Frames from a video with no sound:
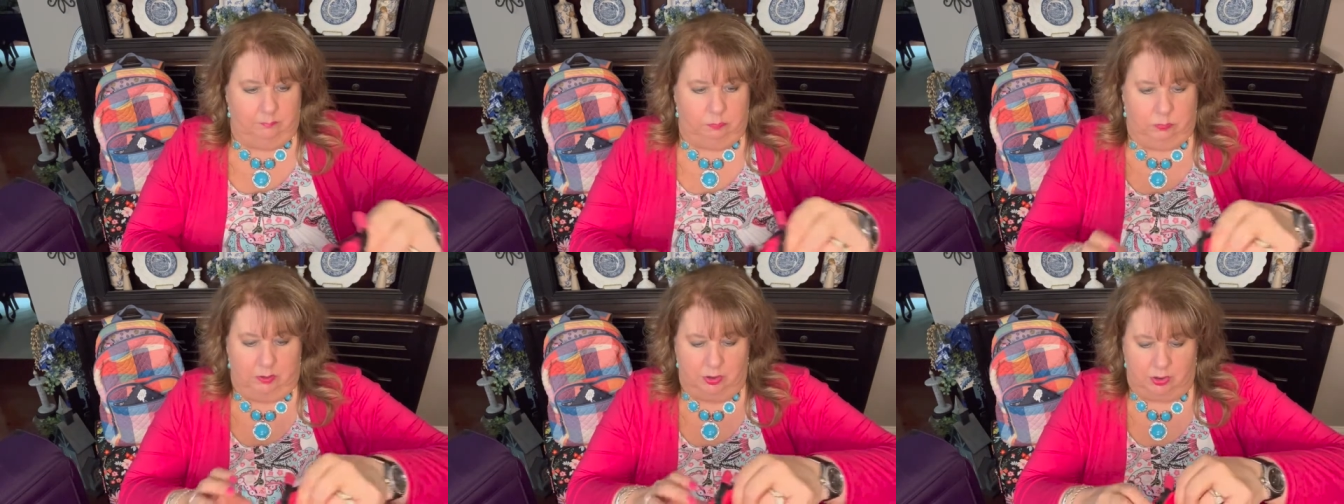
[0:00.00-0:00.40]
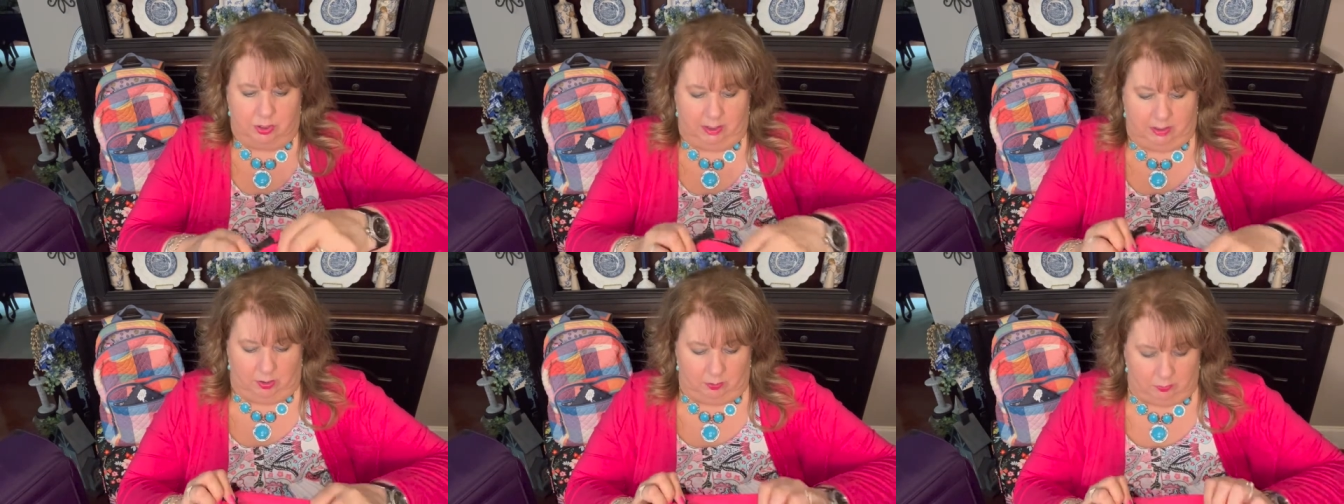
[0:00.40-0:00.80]
Where's the
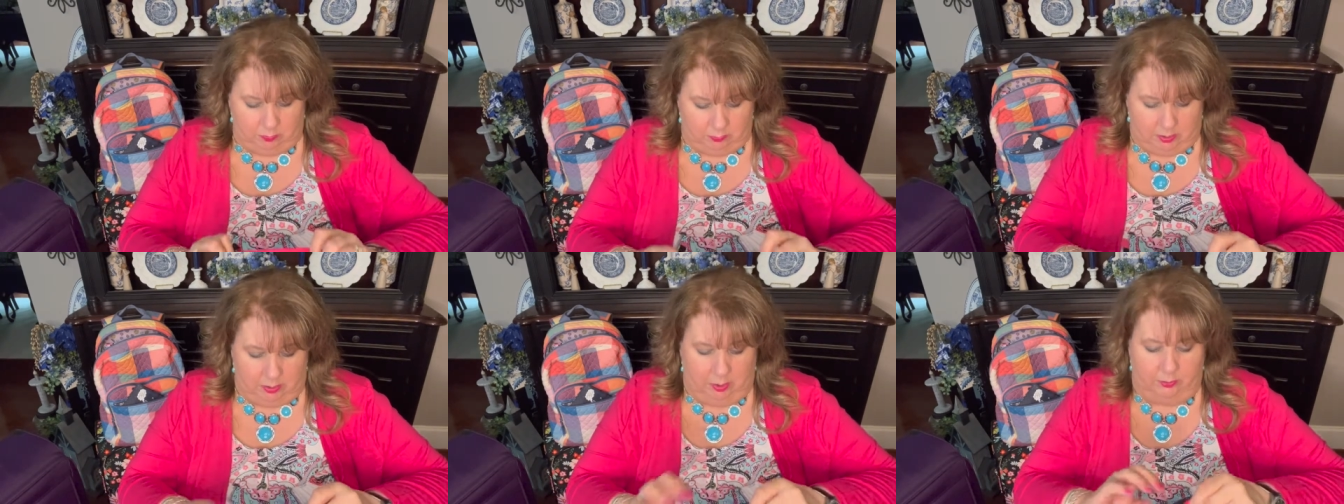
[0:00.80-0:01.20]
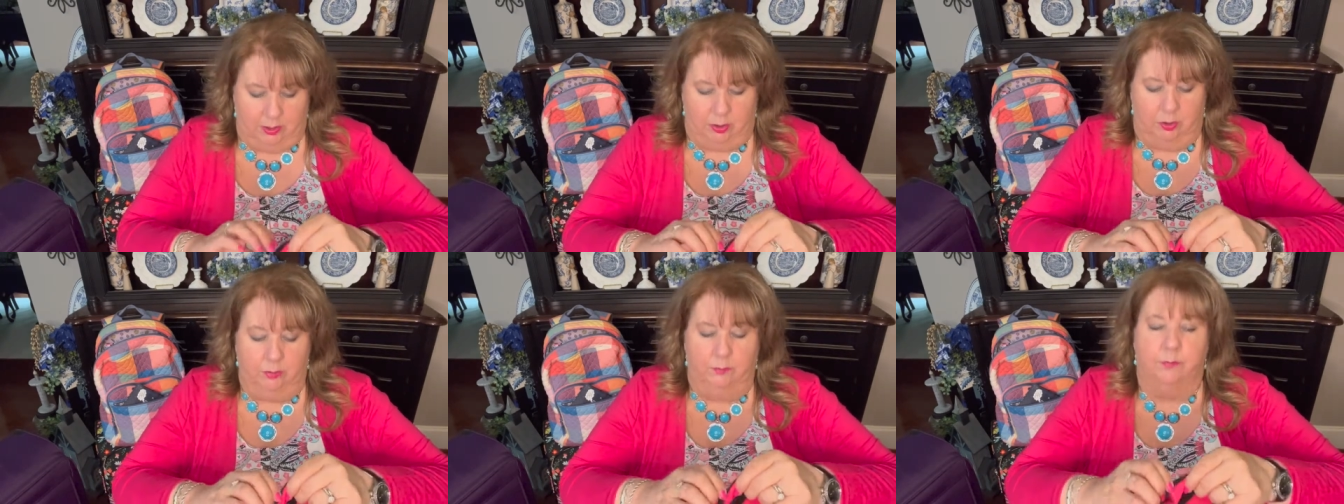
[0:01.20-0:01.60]
handle? I know they
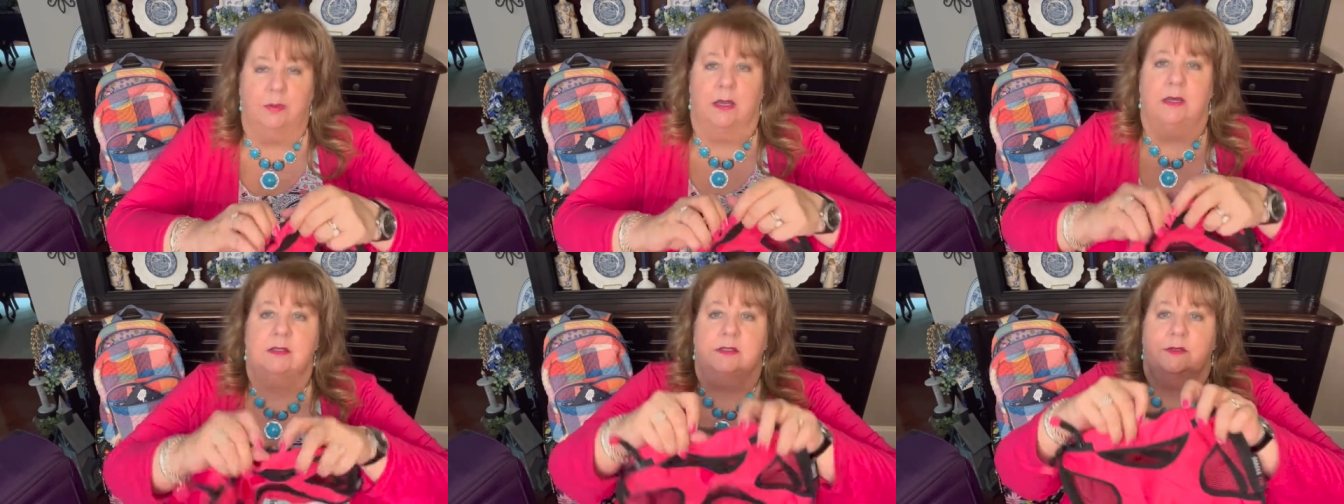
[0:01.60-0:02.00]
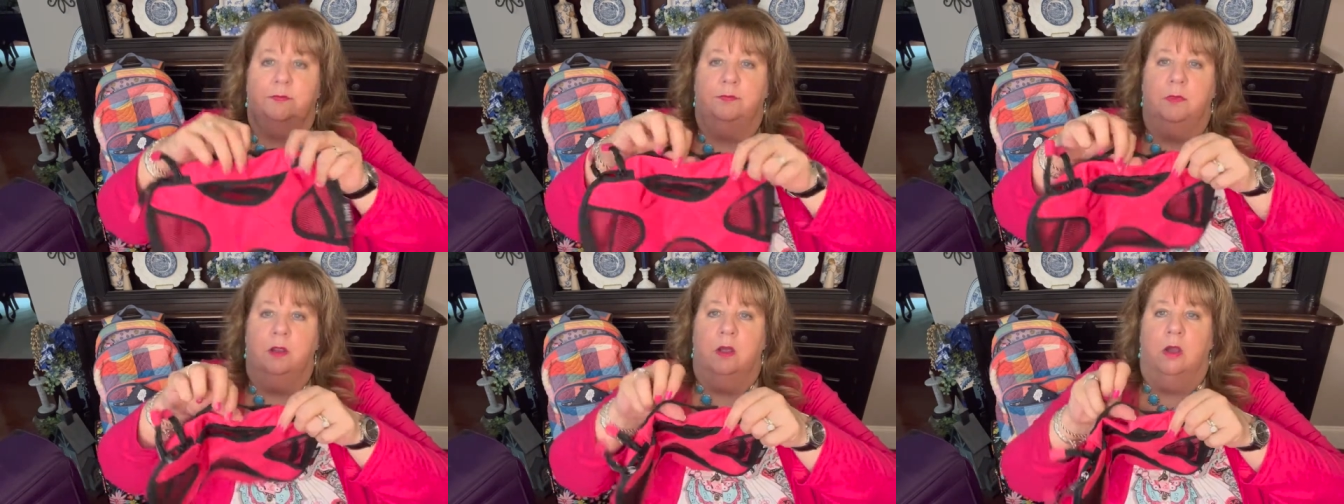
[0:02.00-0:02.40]
do. Yes.
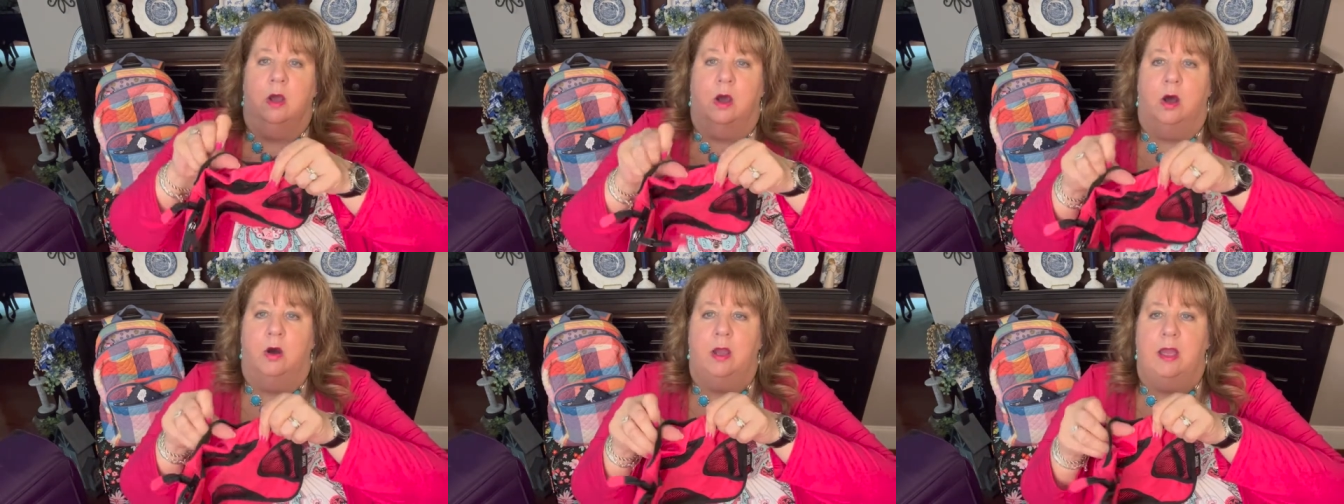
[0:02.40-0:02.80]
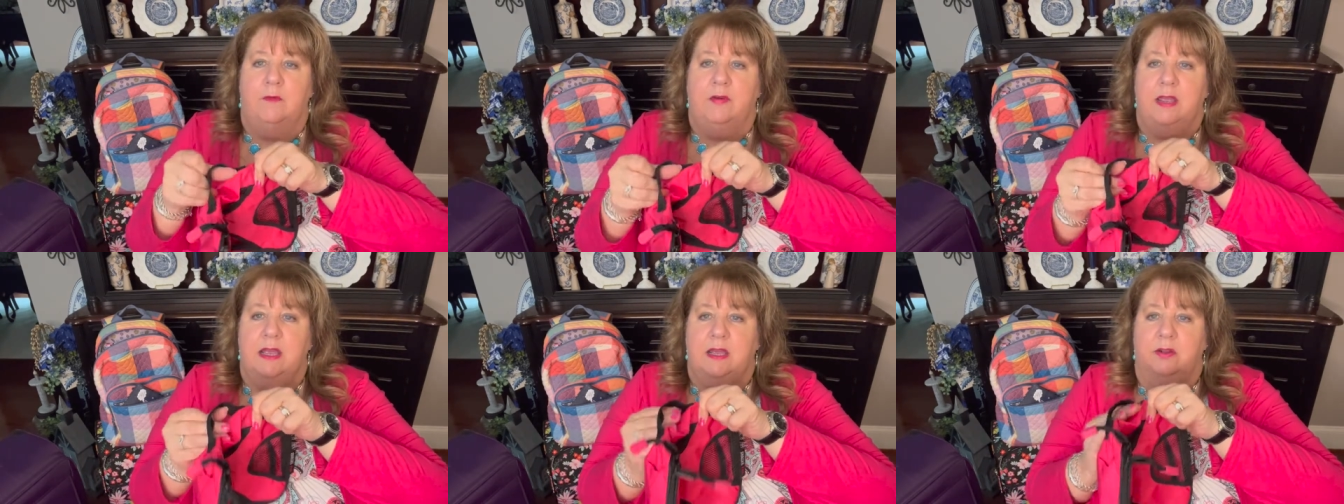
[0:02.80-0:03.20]
All have
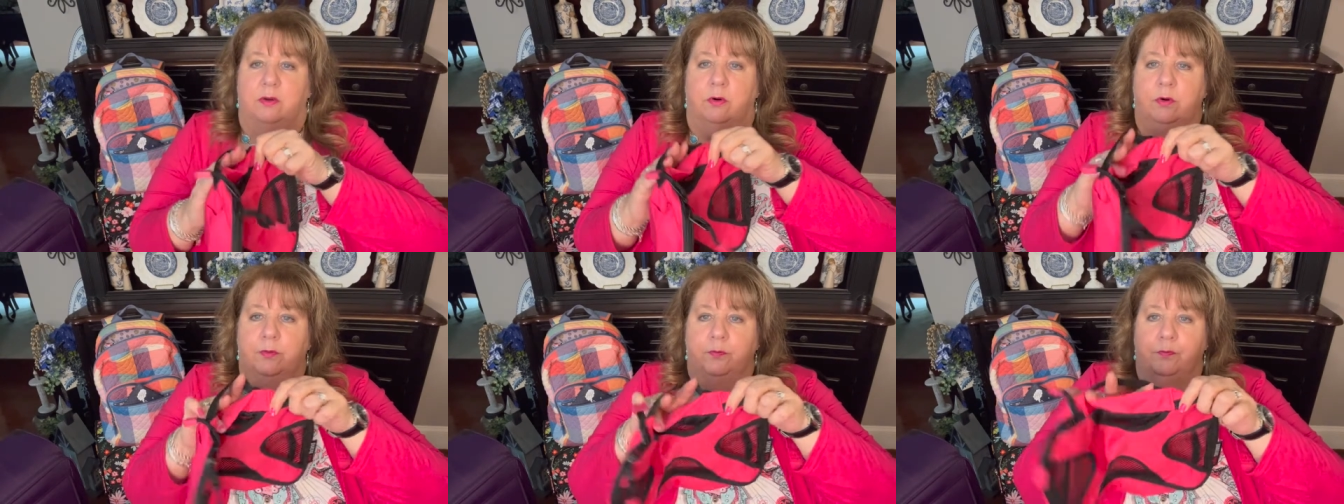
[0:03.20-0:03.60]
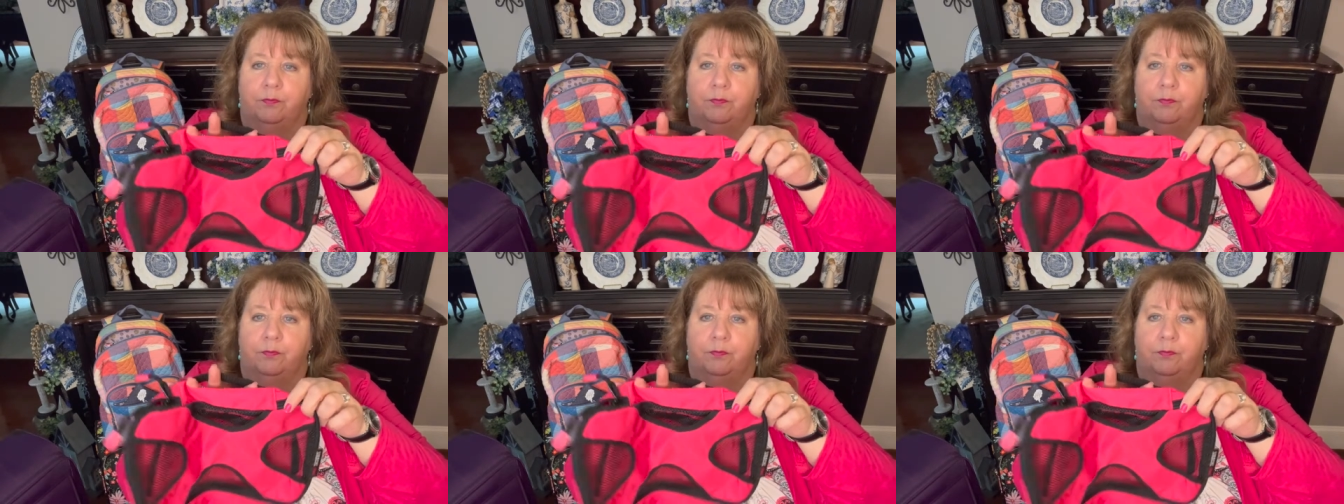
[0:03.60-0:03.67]
a handle.